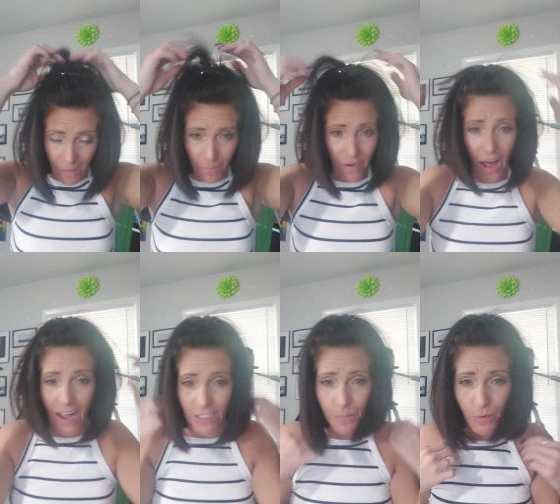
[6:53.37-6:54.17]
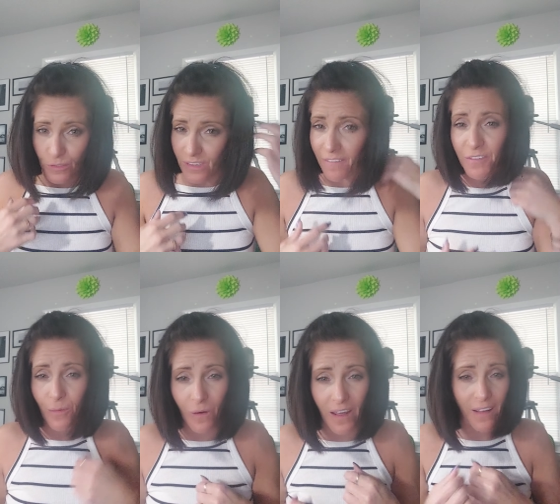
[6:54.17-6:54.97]
I'm in hospitals left
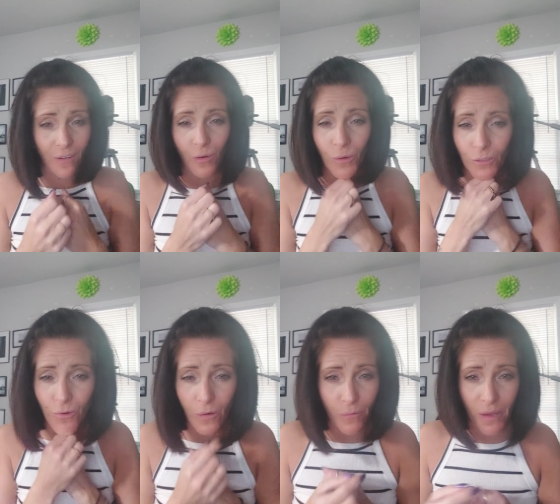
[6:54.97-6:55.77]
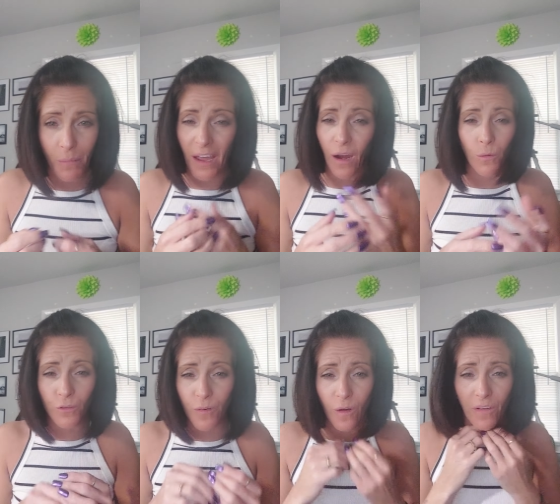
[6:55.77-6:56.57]
and right. I don't know what's wrong with me. My hair
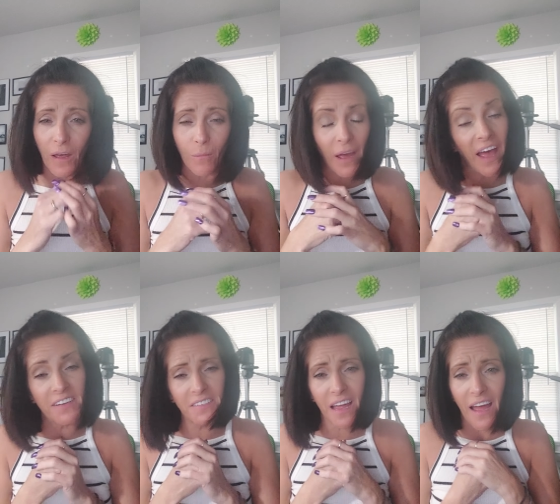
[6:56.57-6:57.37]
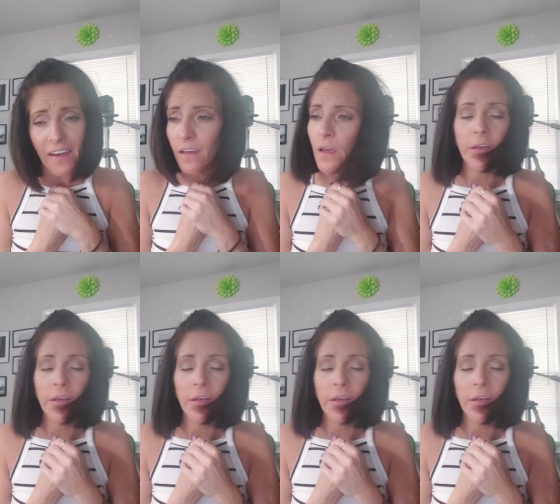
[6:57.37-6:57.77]
was falling out. My ex died.